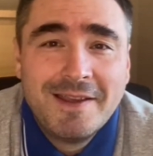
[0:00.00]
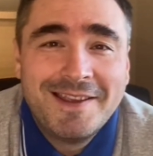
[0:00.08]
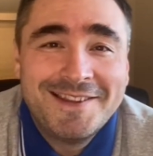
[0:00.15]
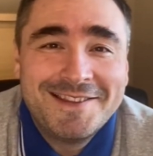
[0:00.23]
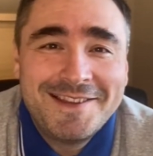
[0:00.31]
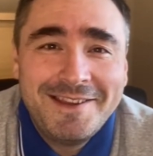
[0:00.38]

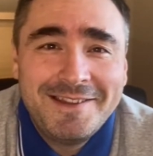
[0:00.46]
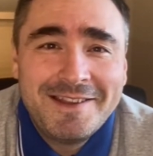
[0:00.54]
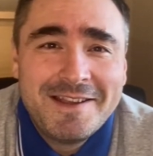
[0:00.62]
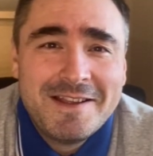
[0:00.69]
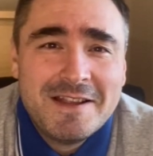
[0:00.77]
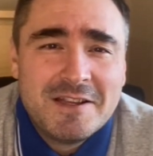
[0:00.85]
indeed
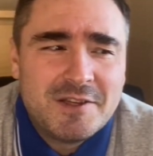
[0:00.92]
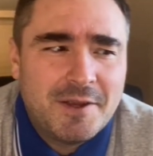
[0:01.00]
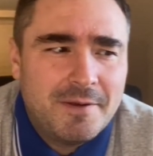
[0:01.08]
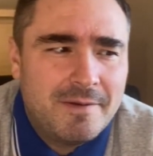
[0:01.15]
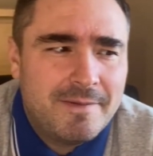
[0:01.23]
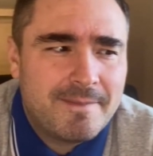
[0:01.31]

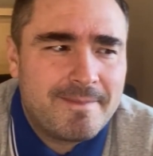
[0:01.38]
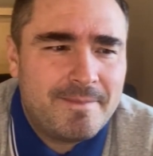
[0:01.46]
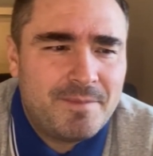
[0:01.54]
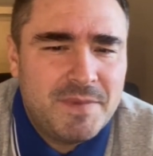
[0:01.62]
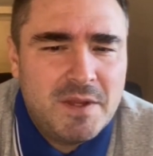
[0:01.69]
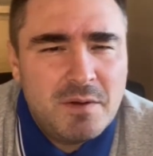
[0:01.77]
so
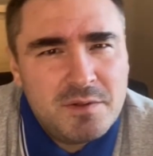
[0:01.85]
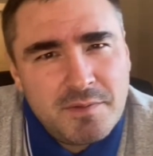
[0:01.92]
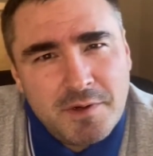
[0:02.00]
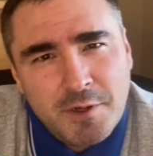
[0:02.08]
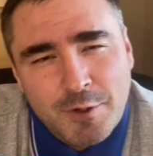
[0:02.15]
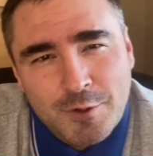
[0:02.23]
those
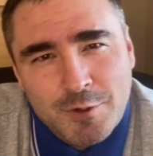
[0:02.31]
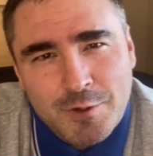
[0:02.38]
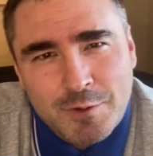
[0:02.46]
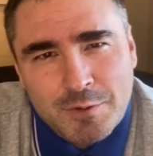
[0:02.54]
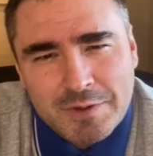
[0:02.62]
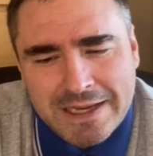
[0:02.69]
were the good
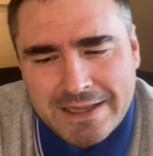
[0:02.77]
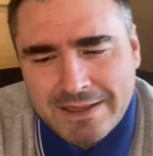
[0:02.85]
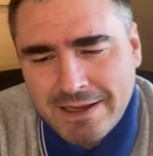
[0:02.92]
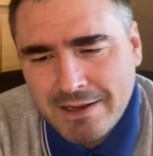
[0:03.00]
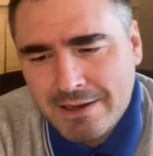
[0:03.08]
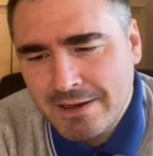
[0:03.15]
news and
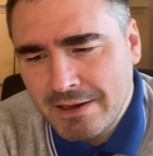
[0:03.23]
i,